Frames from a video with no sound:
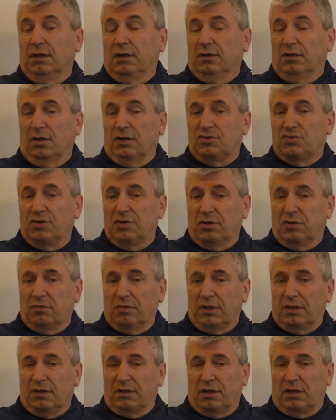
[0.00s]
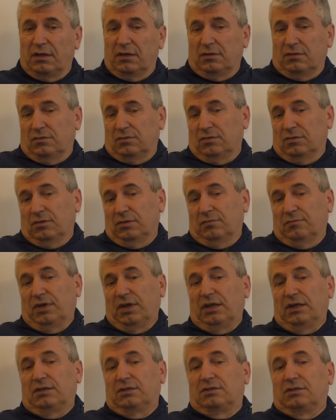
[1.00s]
Not sure whether they will
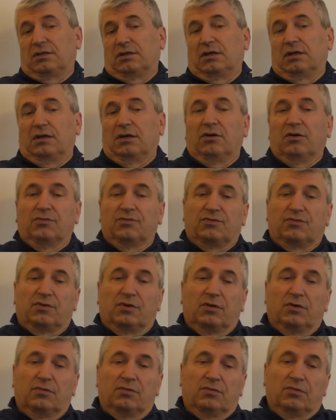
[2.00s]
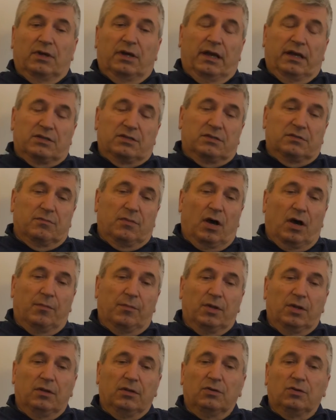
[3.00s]
meet also
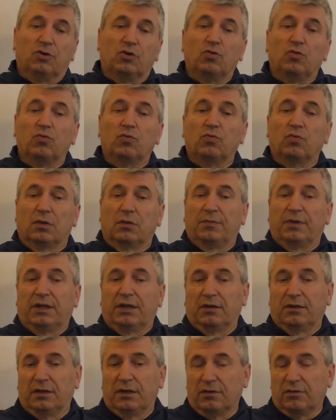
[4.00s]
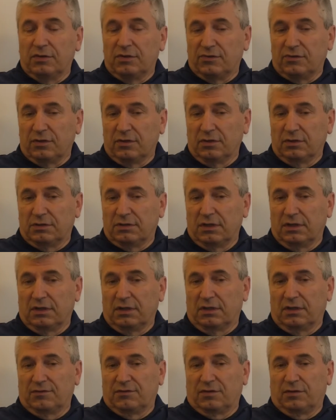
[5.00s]
ExxonMobil, who will be the nearest
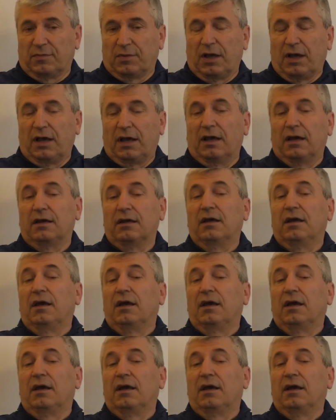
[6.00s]
alternative supplier,